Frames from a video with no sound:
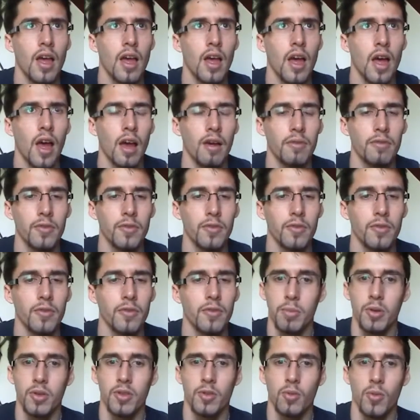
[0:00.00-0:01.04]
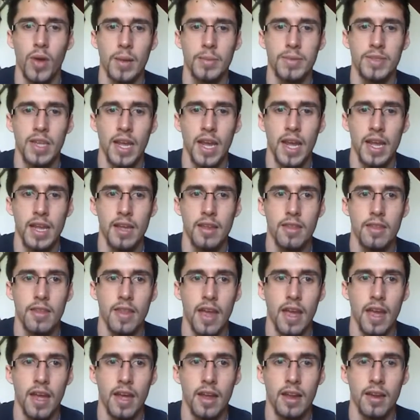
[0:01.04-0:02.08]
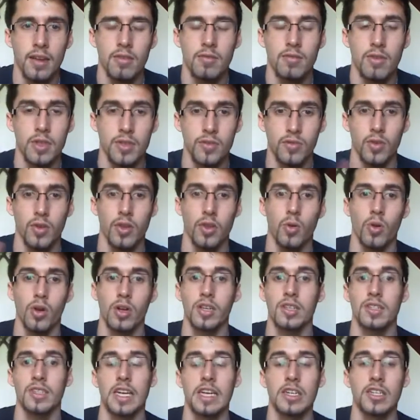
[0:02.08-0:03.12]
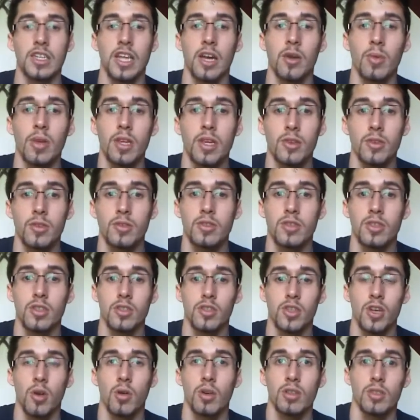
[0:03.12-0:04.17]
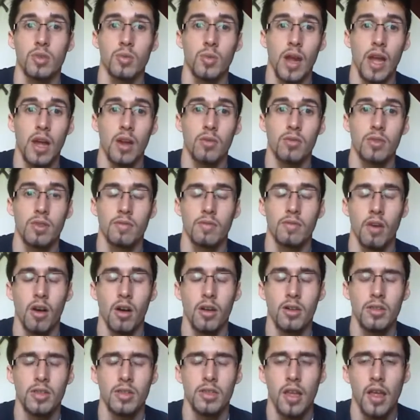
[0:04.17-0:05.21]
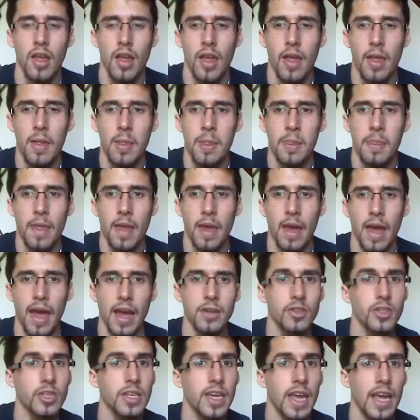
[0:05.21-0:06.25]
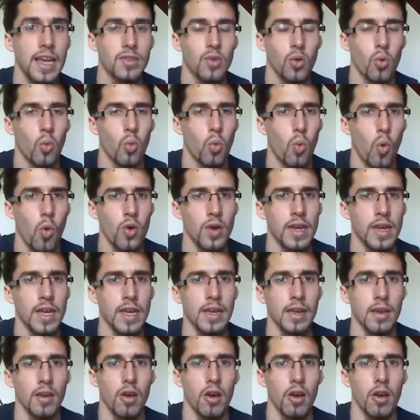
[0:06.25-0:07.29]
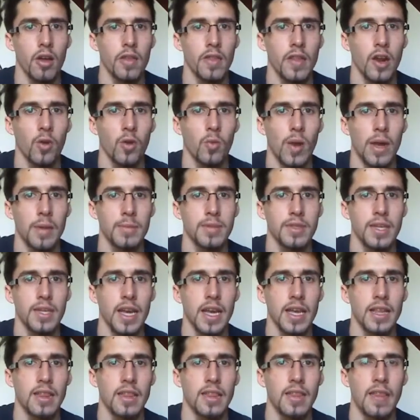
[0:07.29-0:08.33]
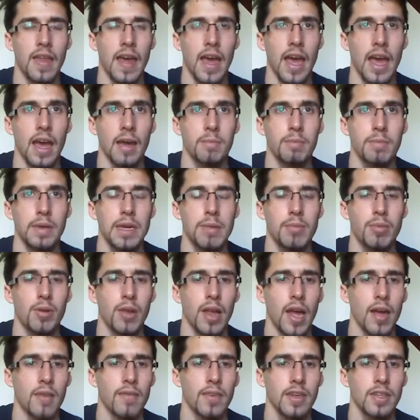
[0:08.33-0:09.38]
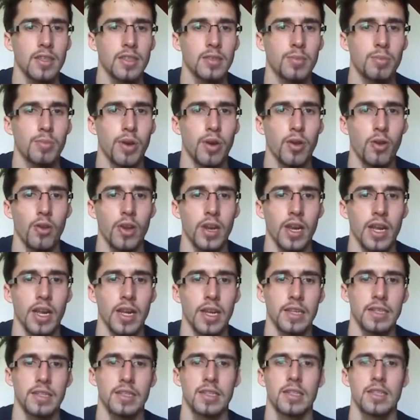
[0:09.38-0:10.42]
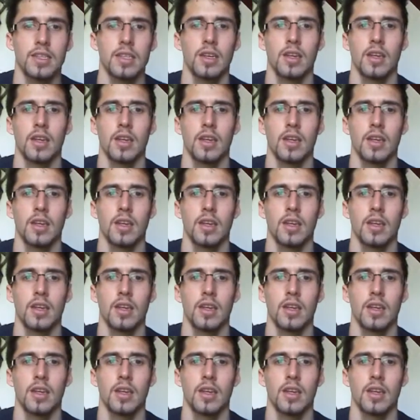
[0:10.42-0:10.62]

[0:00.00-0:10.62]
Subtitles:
For example, the website that is for the organization that we use to show us around the vaults actually has a warning on their website that people have experienced